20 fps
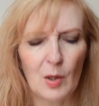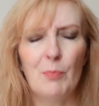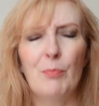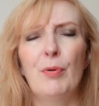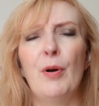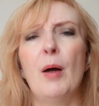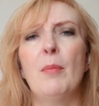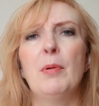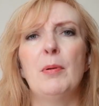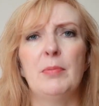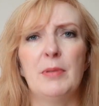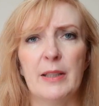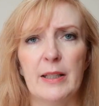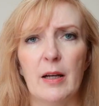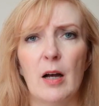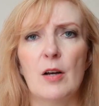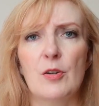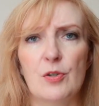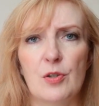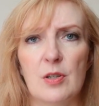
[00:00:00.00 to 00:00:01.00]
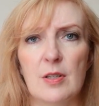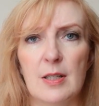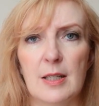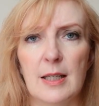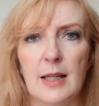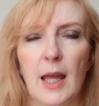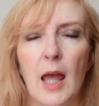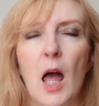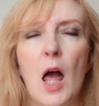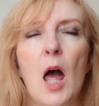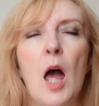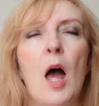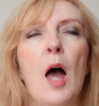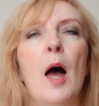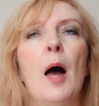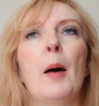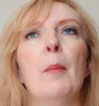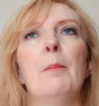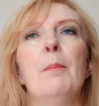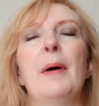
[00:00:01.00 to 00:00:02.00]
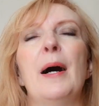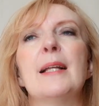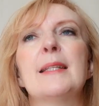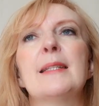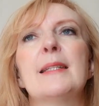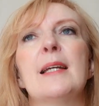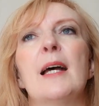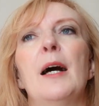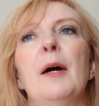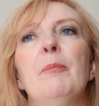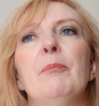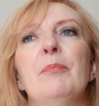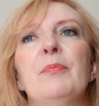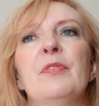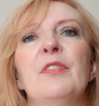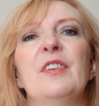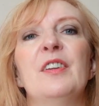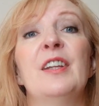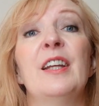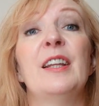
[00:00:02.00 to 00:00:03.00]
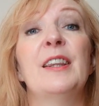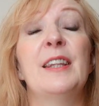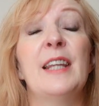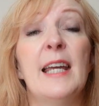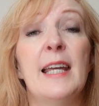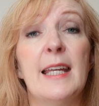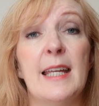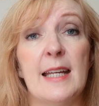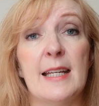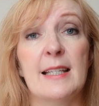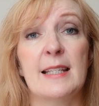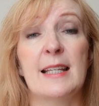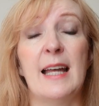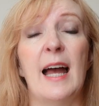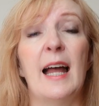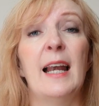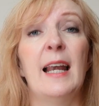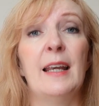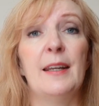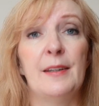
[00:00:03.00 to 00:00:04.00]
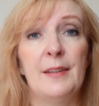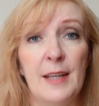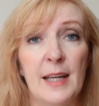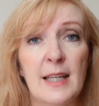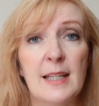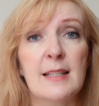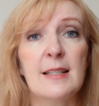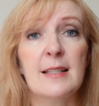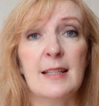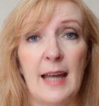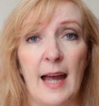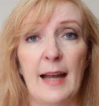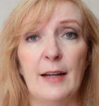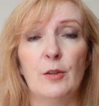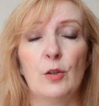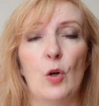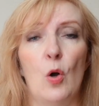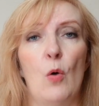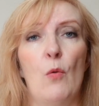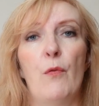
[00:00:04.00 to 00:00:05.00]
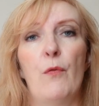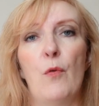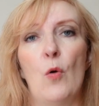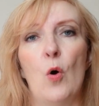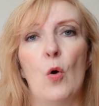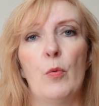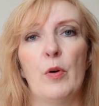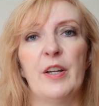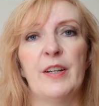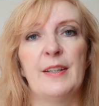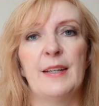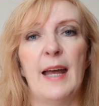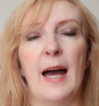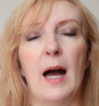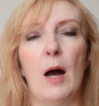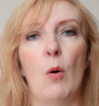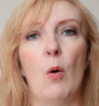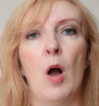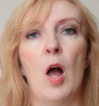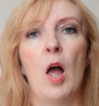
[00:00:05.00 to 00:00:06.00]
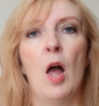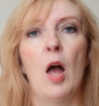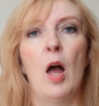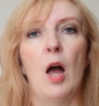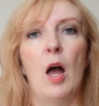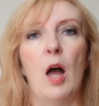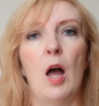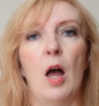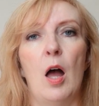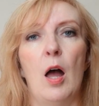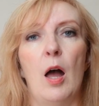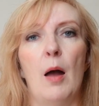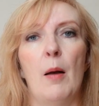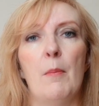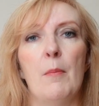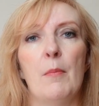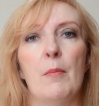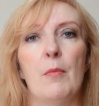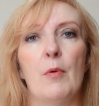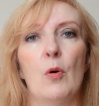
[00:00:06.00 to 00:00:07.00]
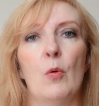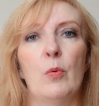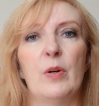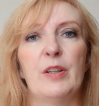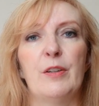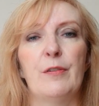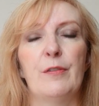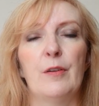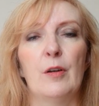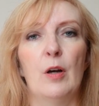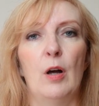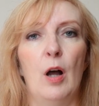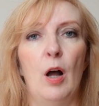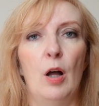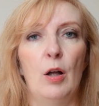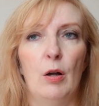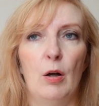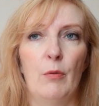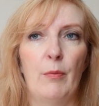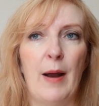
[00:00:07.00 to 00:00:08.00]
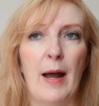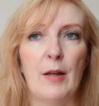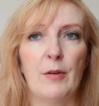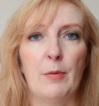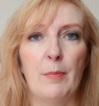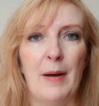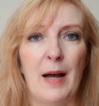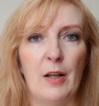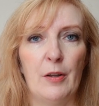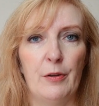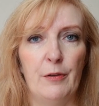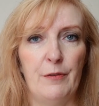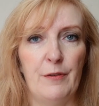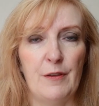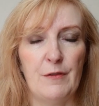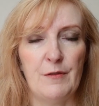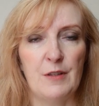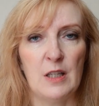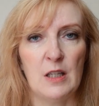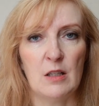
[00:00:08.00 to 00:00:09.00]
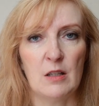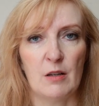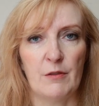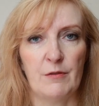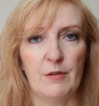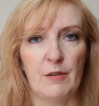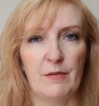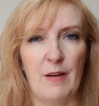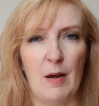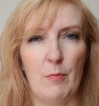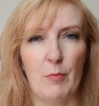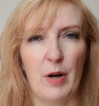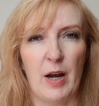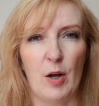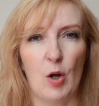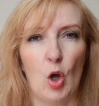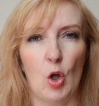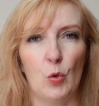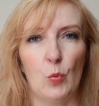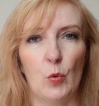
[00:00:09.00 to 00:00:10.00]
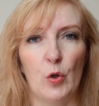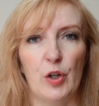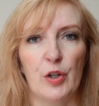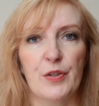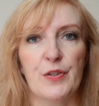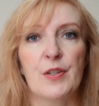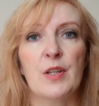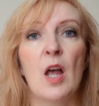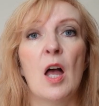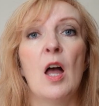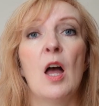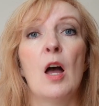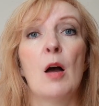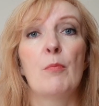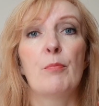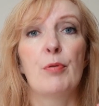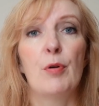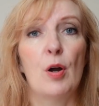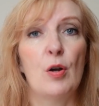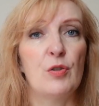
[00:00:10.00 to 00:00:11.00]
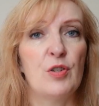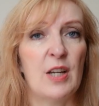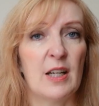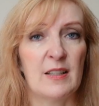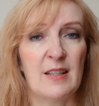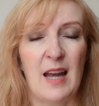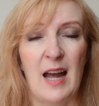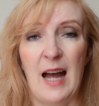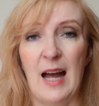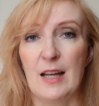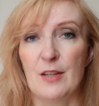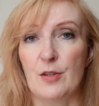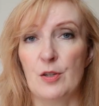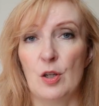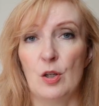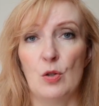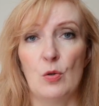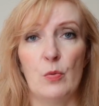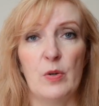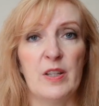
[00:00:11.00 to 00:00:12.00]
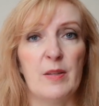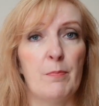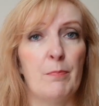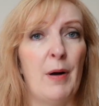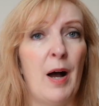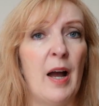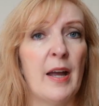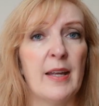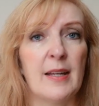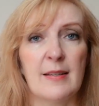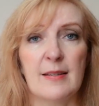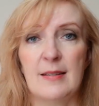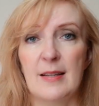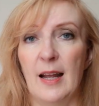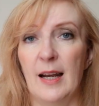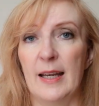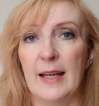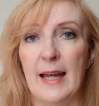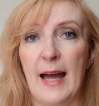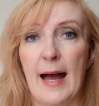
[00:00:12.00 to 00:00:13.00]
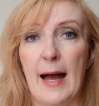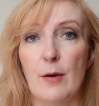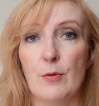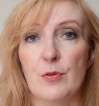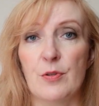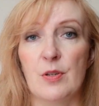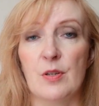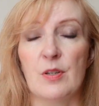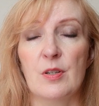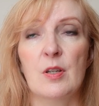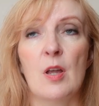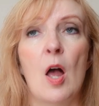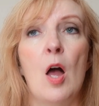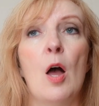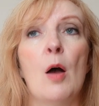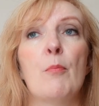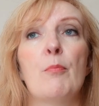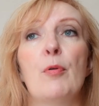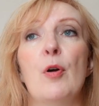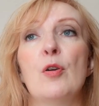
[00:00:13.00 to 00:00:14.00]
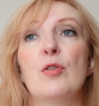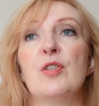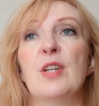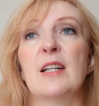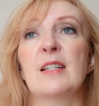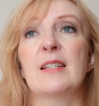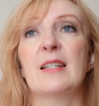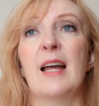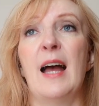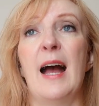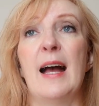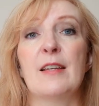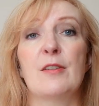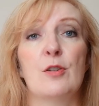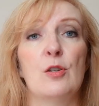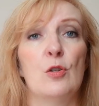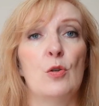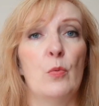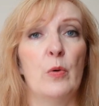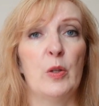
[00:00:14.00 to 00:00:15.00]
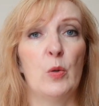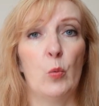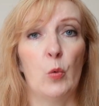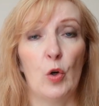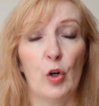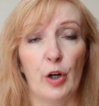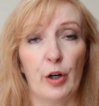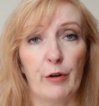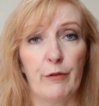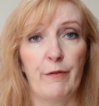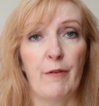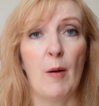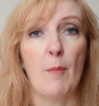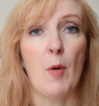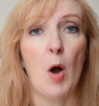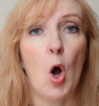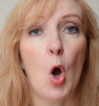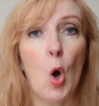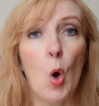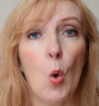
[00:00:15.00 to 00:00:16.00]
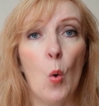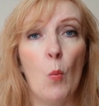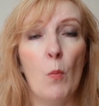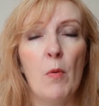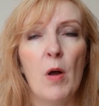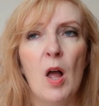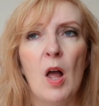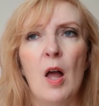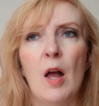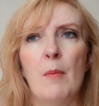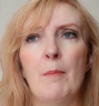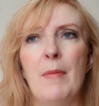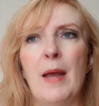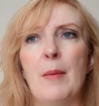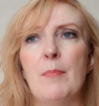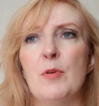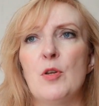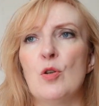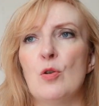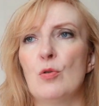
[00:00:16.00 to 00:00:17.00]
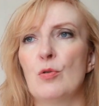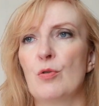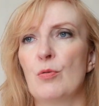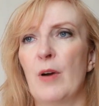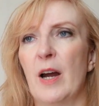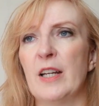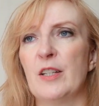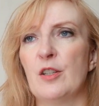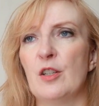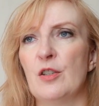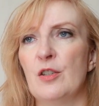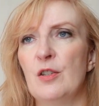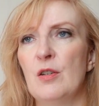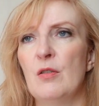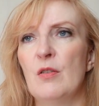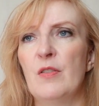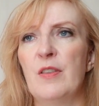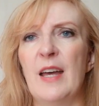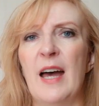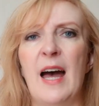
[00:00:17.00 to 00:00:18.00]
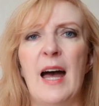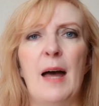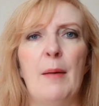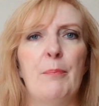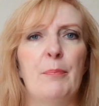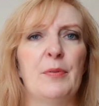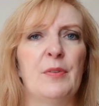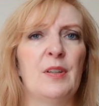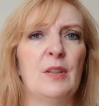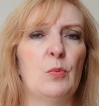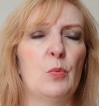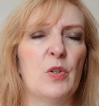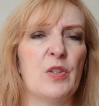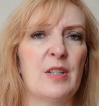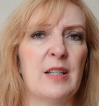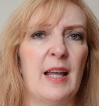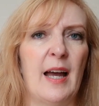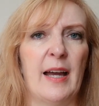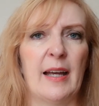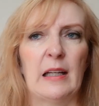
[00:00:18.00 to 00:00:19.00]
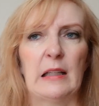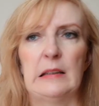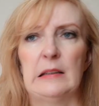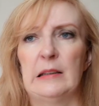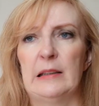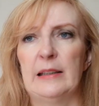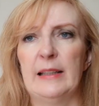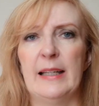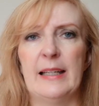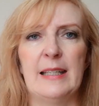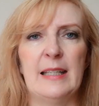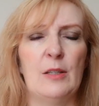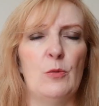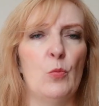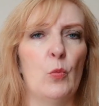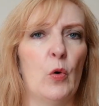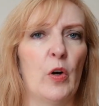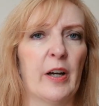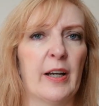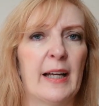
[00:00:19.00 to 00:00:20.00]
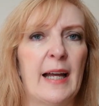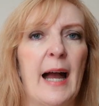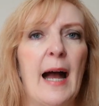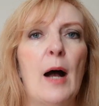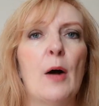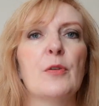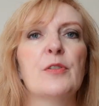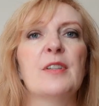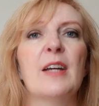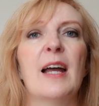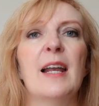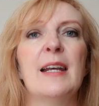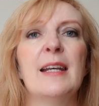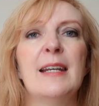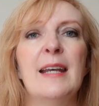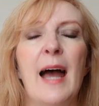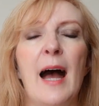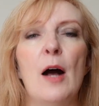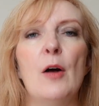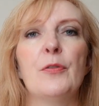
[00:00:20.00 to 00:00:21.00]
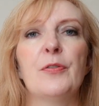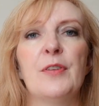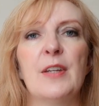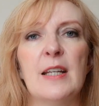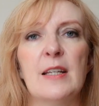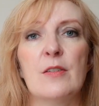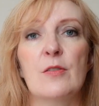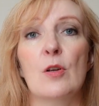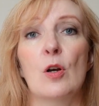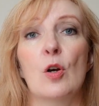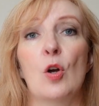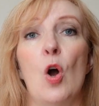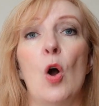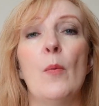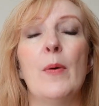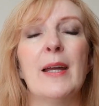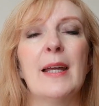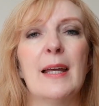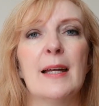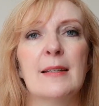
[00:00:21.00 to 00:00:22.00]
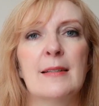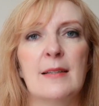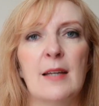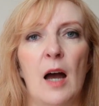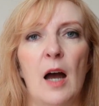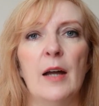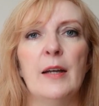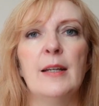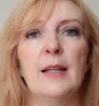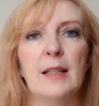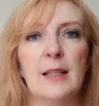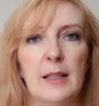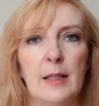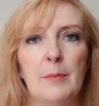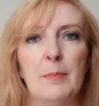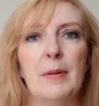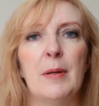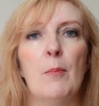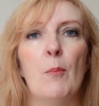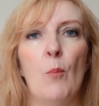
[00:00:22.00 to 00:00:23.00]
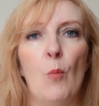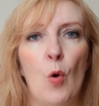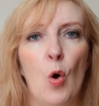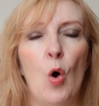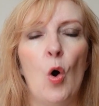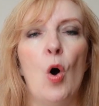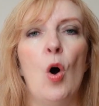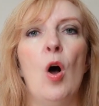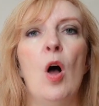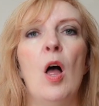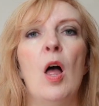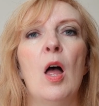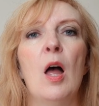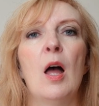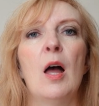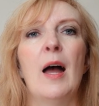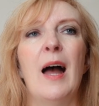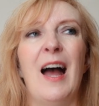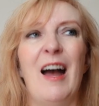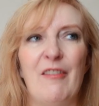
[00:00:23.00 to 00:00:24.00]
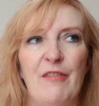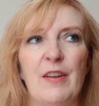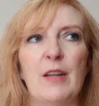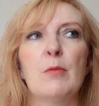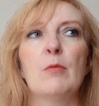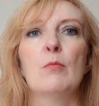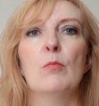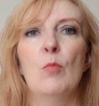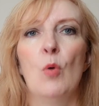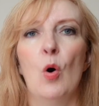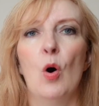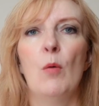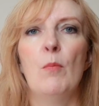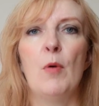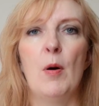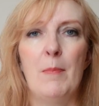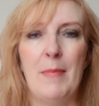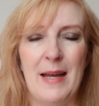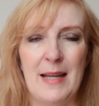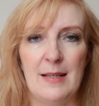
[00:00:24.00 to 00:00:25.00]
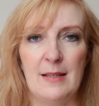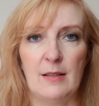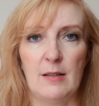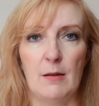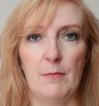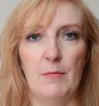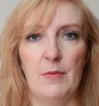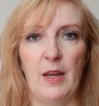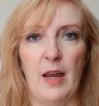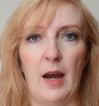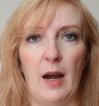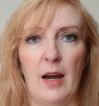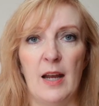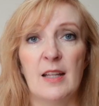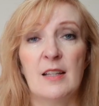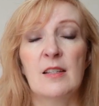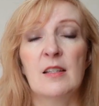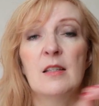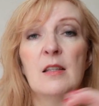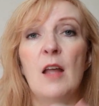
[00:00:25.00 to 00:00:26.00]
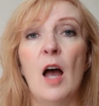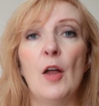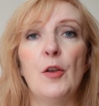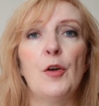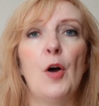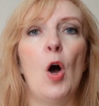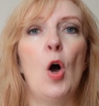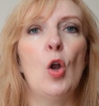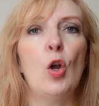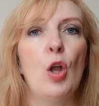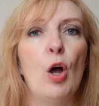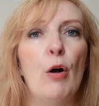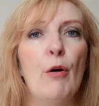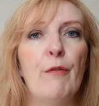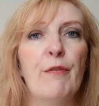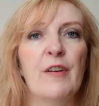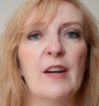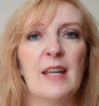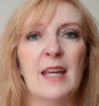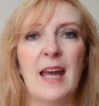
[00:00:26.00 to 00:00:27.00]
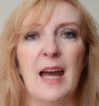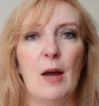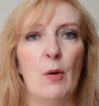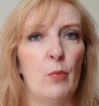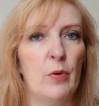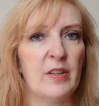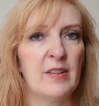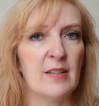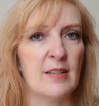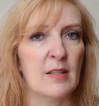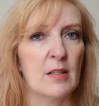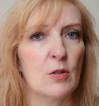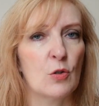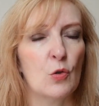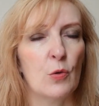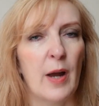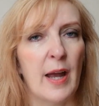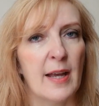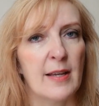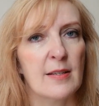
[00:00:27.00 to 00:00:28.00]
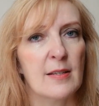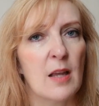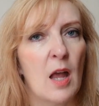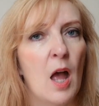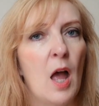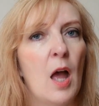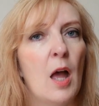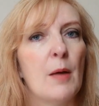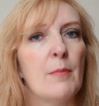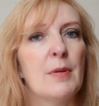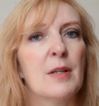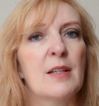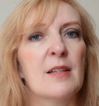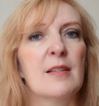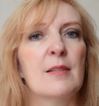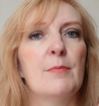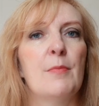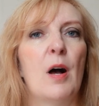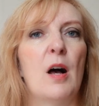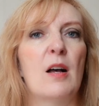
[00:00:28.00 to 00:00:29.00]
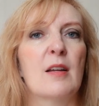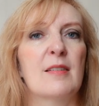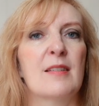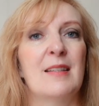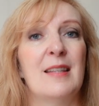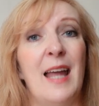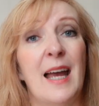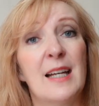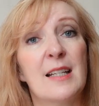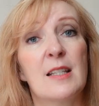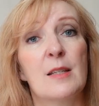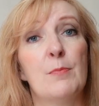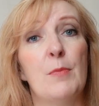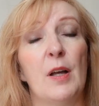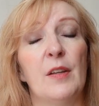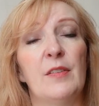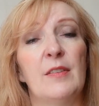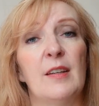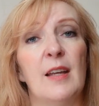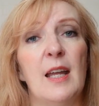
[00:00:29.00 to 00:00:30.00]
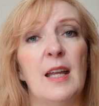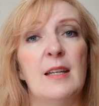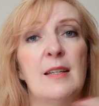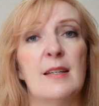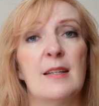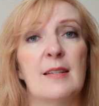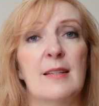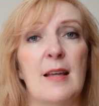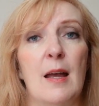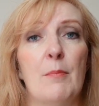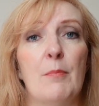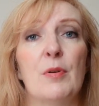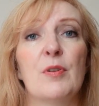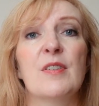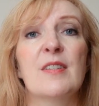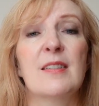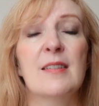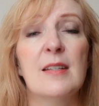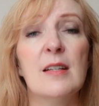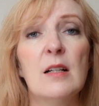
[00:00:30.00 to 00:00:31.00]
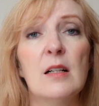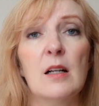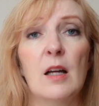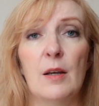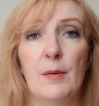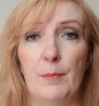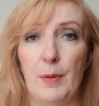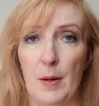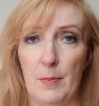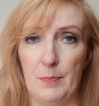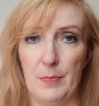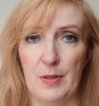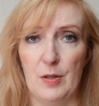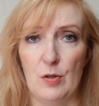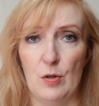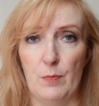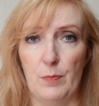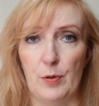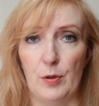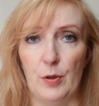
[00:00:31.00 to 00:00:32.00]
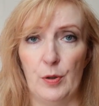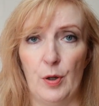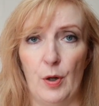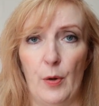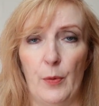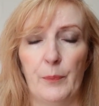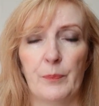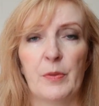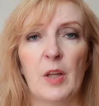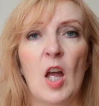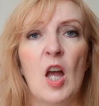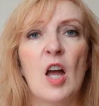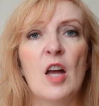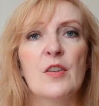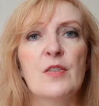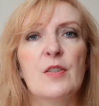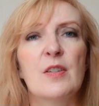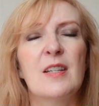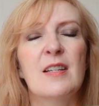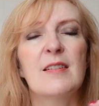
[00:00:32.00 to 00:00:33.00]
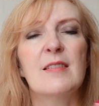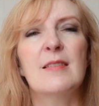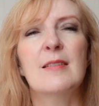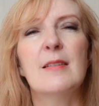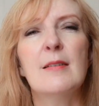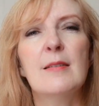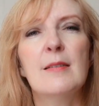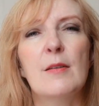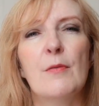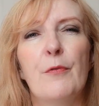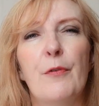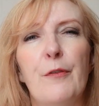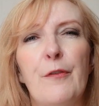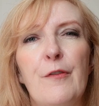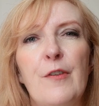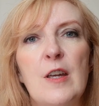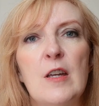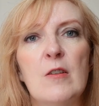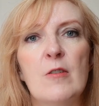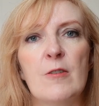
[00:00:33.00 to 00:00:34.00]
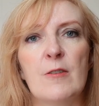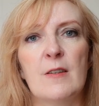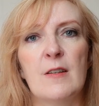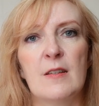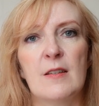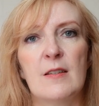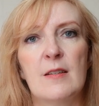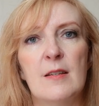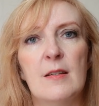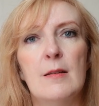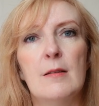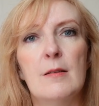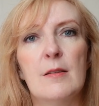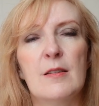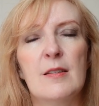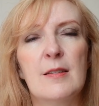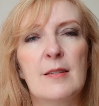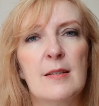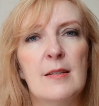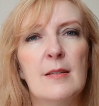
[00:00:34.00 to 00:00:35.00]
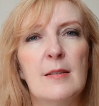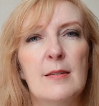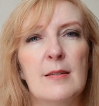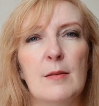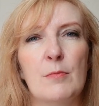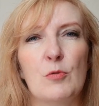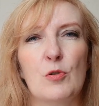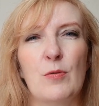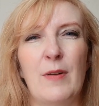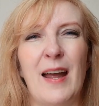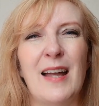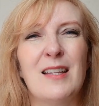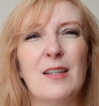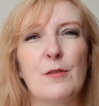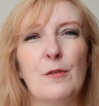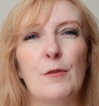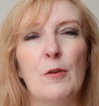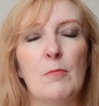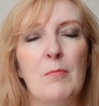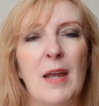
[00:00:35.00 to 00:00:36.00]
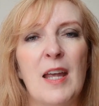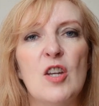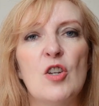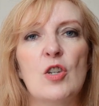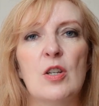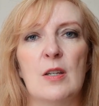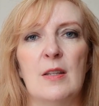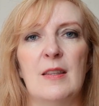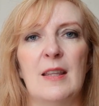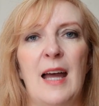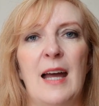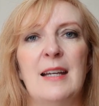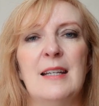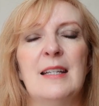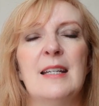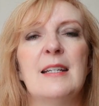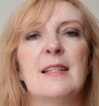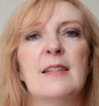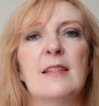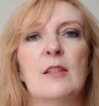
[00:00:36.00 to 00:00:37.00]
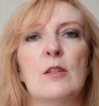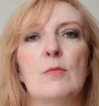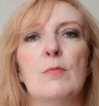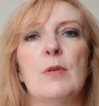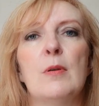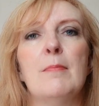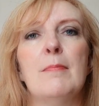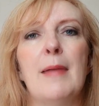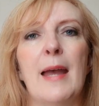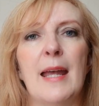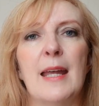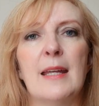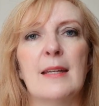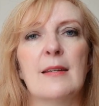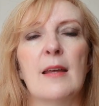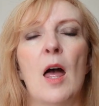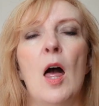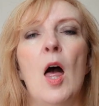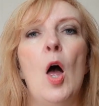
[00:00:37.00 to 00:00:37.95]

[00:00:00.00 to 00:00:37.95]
Probably consciously. But um, the thing is that things can go forward now um, with uh, around about the 15th of November and onwards project that has to do with buying, selling houses, projects that has to do with work from home. Maybe you tried to do that, but it was like, uh, it didn't work out. And now things are going a tiny little bit more, having more momentum there. It's not all over yet with the stress because Mars next month in December is still going to bump into Pluto. So there's still some fears, there's still, still some transformation that needs to be made.